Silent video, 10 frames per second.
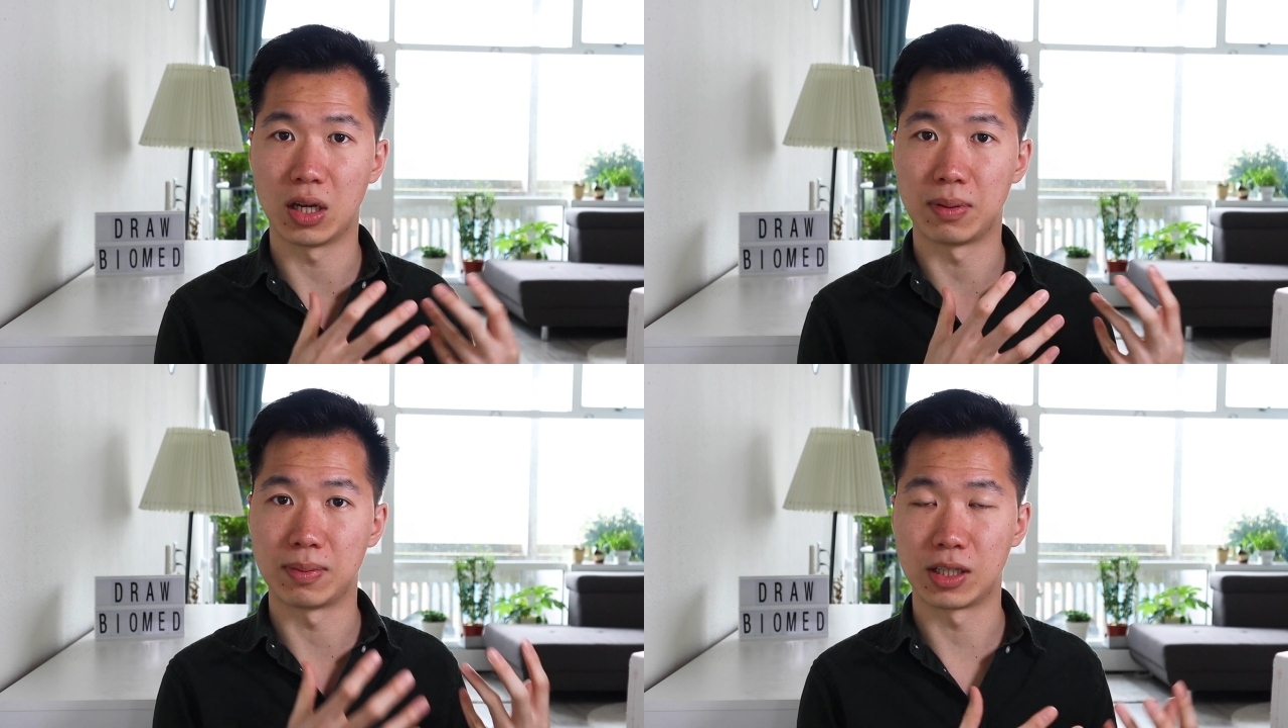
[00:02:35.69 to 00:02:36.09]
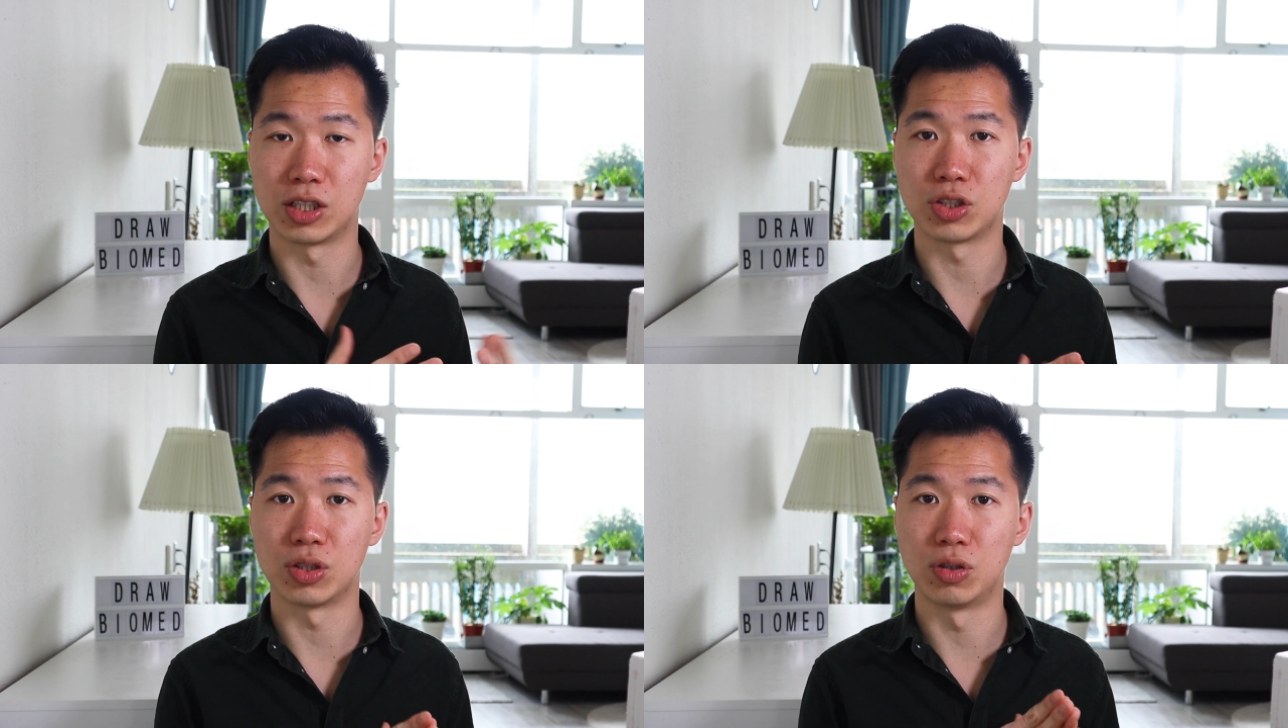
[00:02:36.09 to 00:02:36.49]

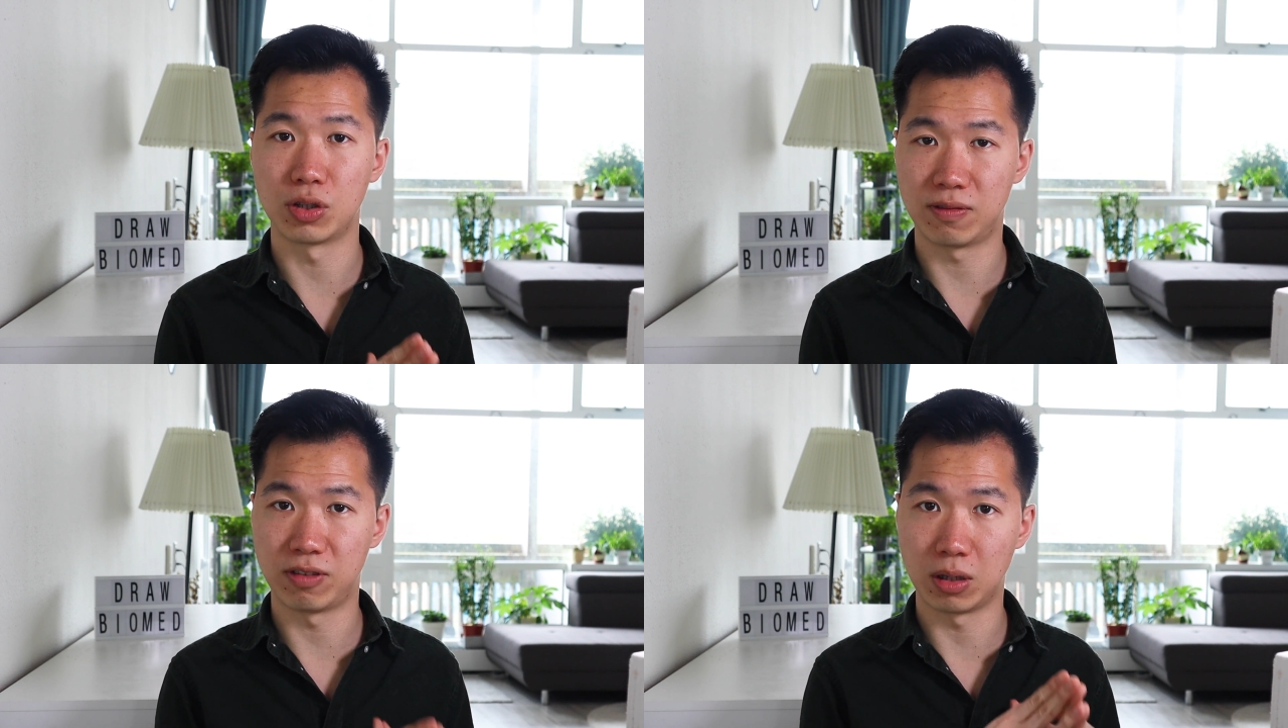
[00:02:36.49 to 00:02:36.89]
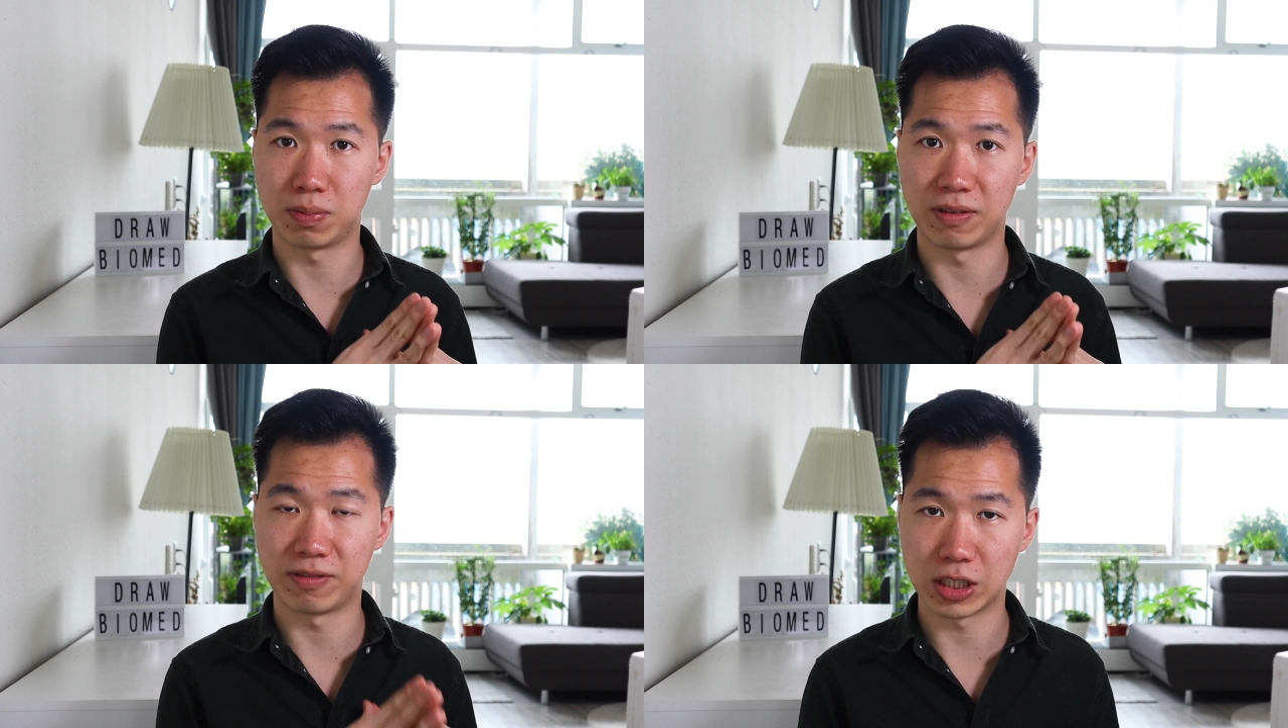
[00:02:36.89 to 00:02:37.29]
publication look very
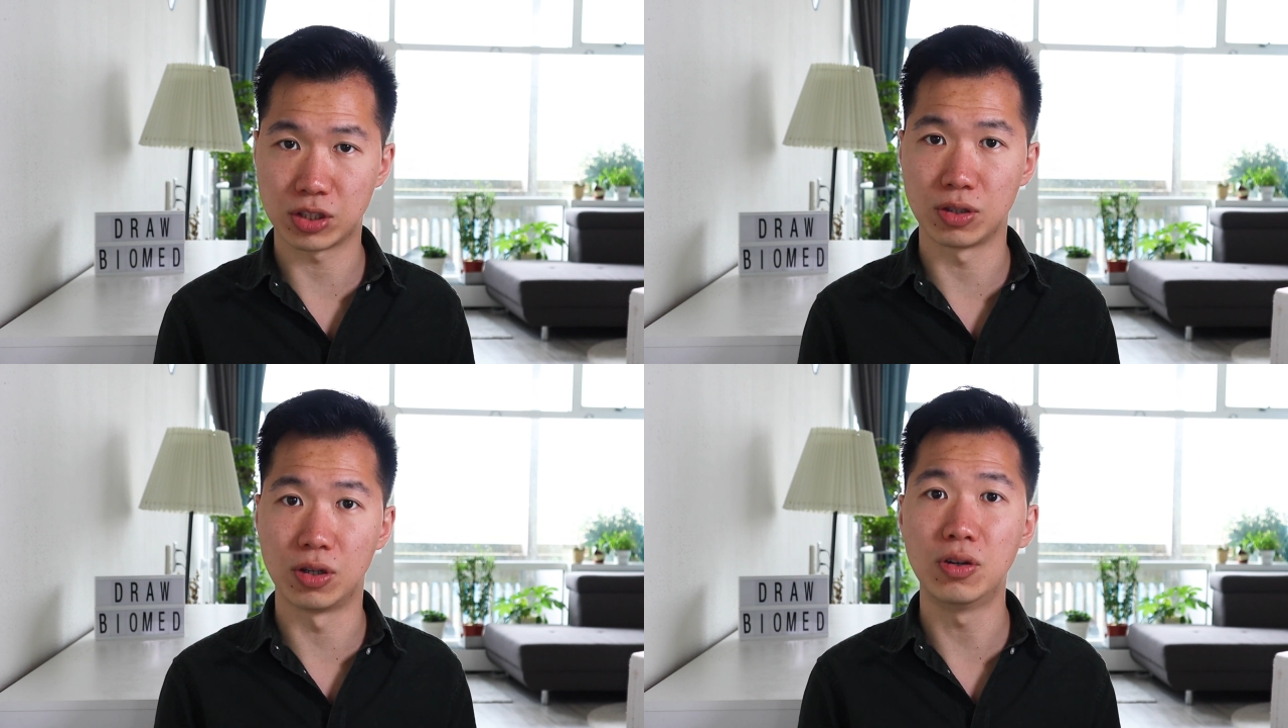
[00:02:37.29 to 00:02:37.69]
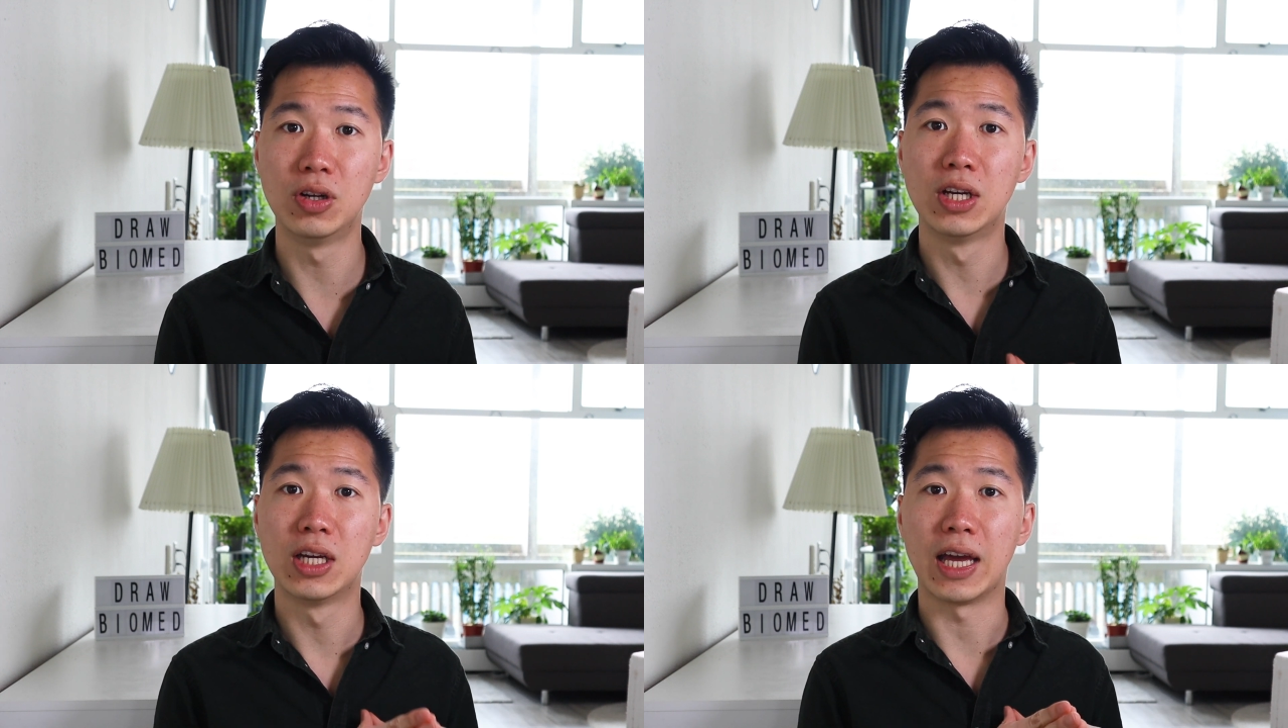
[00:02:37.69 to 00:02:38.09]

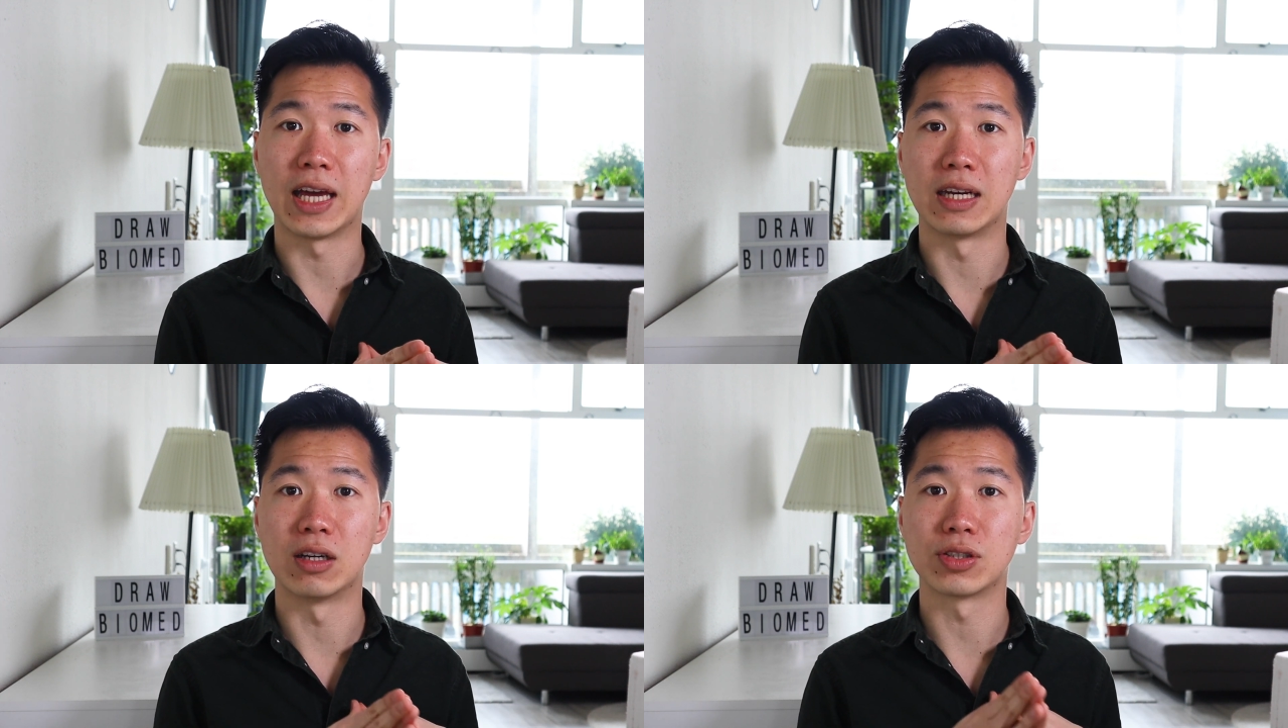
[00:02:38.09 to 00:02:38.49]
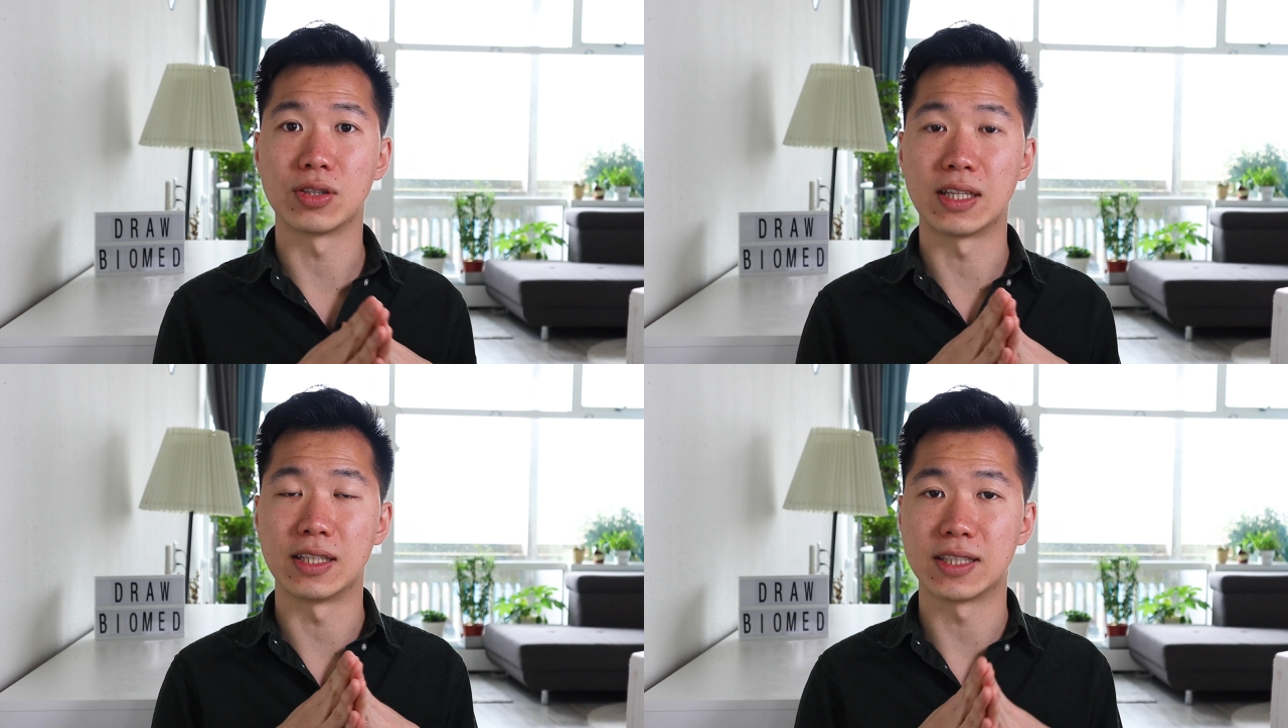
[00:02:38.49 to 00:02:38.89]
professional, and
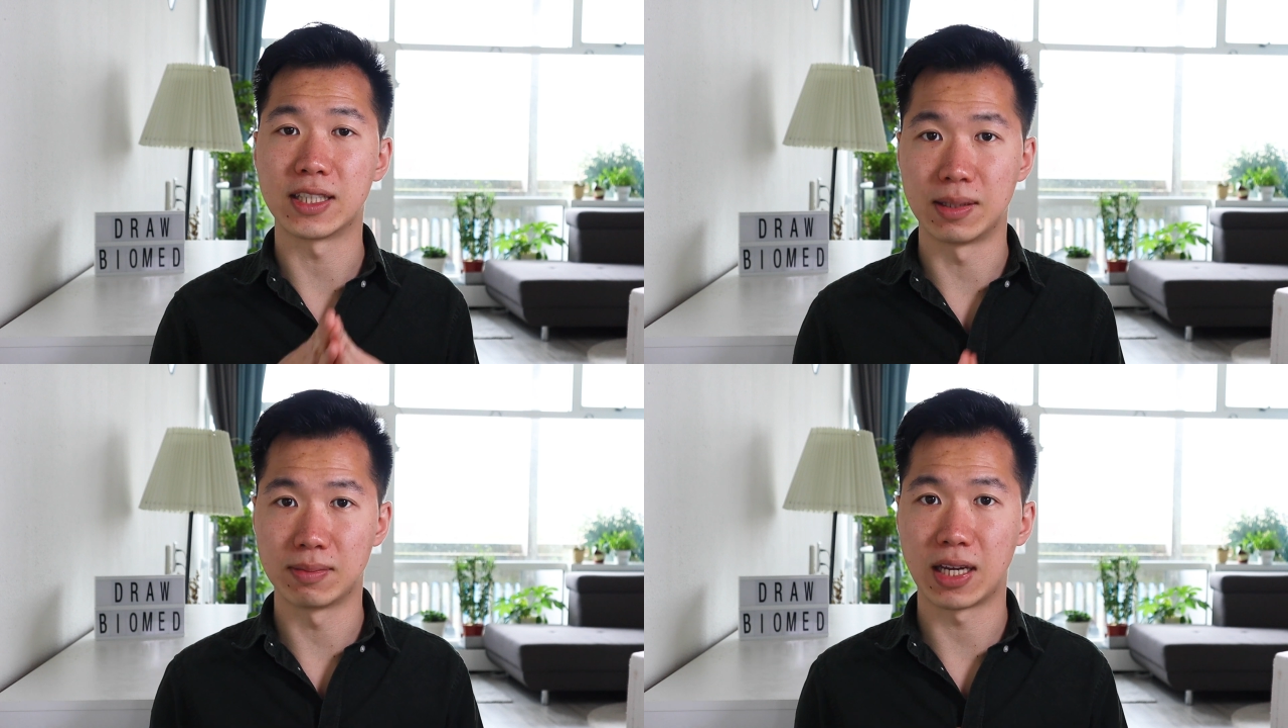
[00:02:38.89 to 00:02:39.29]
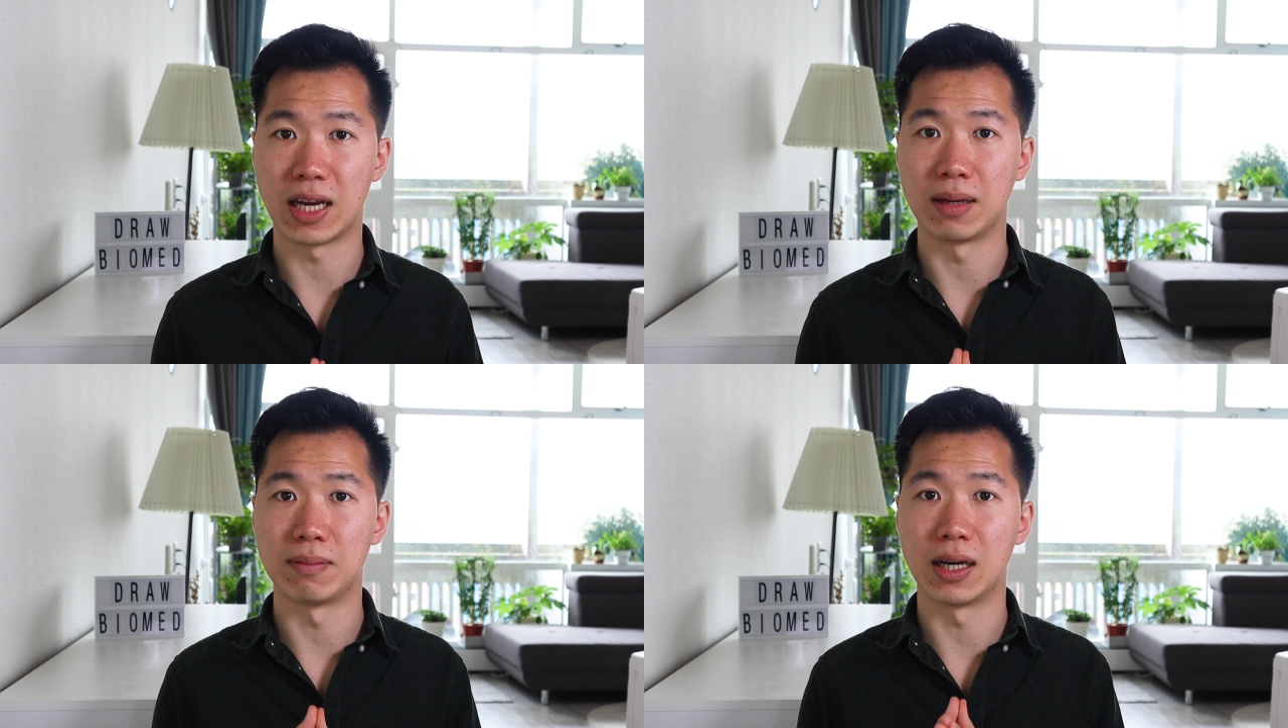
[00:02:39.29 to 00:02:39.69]
also at the same
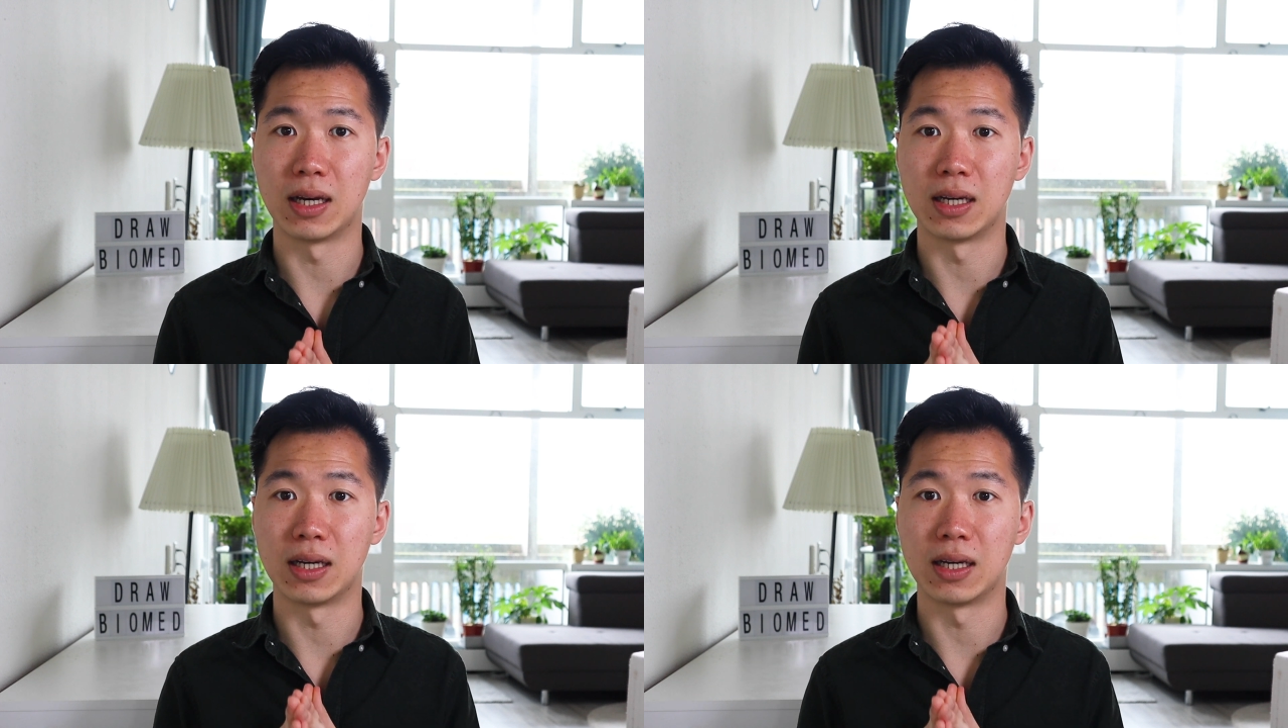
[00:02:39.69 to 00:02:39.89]
time